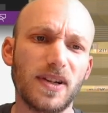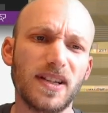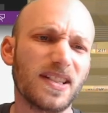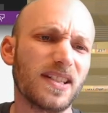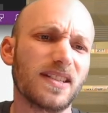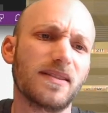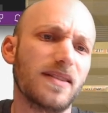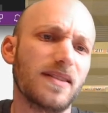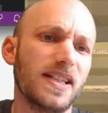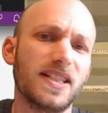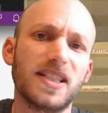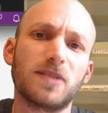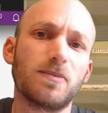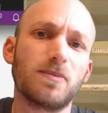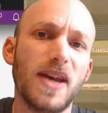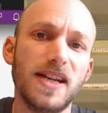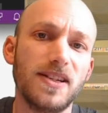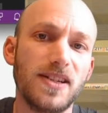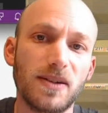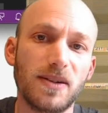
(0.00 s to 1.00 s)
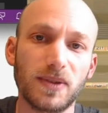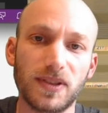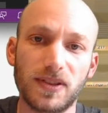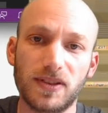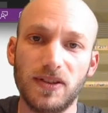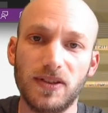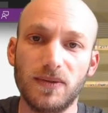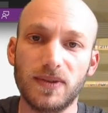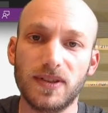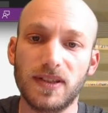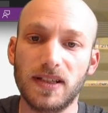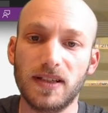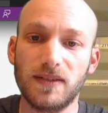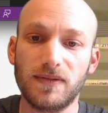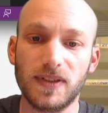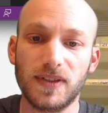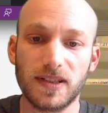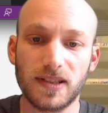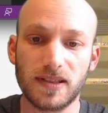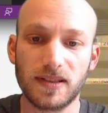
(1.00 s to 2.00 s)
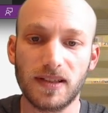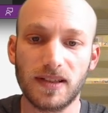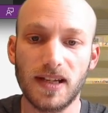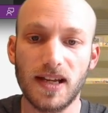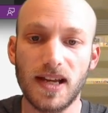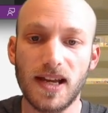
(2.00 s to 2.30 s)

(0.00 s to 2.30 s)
It's just page equals 2 is the difference.